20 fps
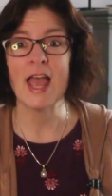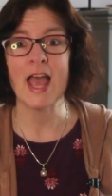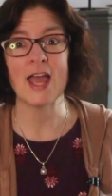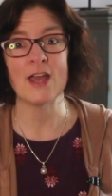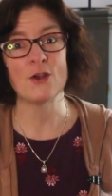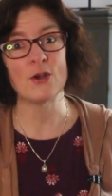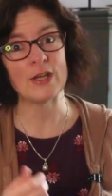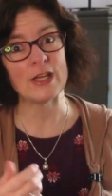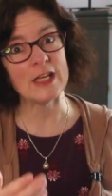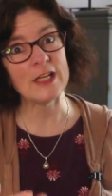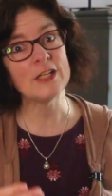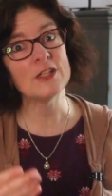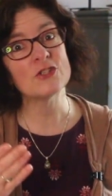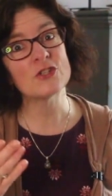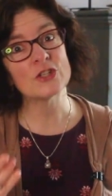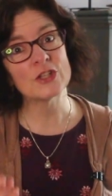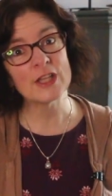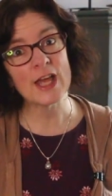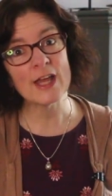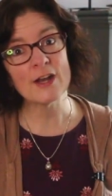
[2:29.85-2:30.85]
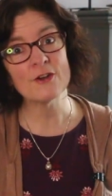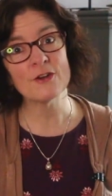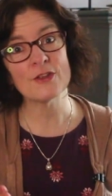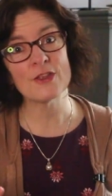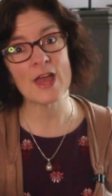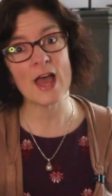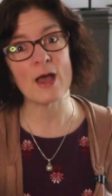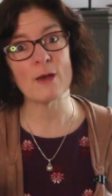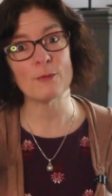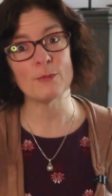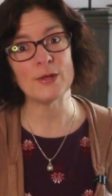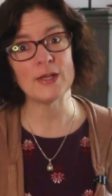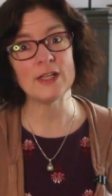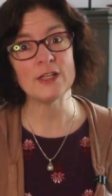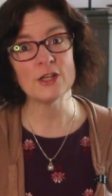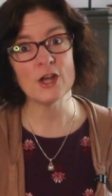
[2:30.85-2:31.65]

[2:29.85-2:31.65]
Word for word: And each letter that we